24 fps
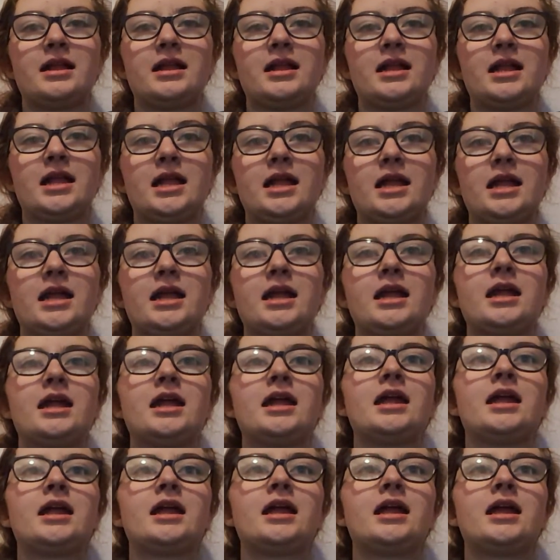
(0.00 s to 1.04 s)

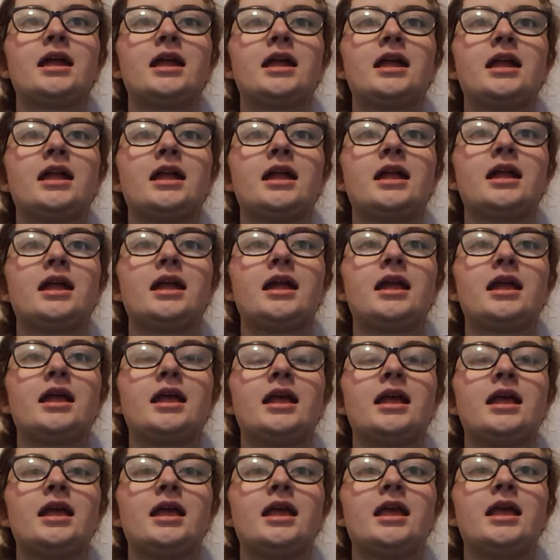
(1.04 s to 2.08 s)

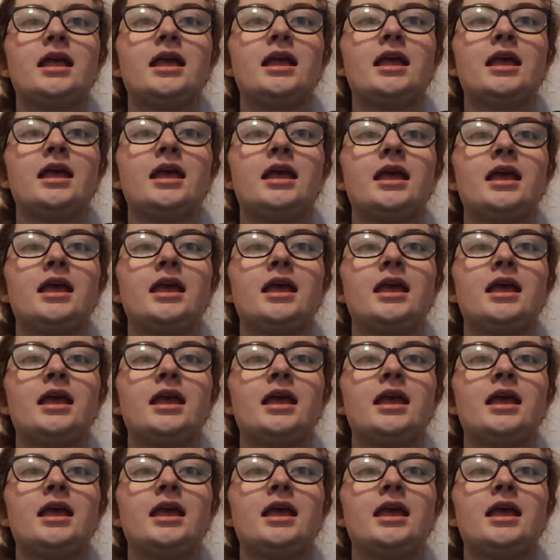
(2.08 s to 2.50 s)
(no one is talking)